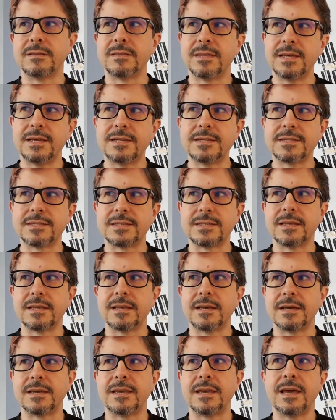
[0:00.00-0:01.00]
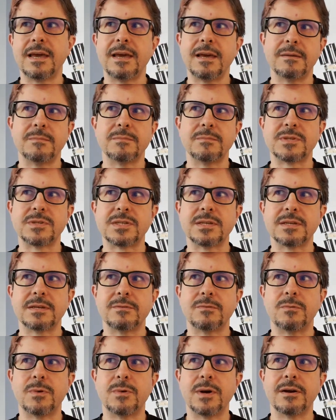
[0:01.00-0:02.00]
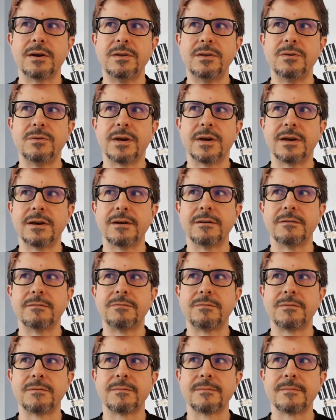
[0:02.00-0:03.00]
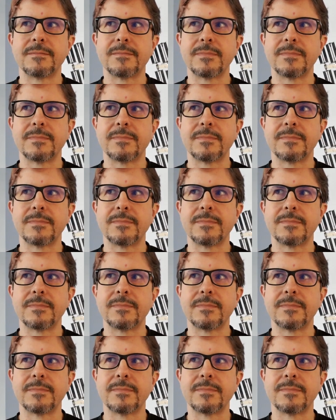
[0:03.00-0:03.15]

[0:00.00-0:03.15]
things like games where you have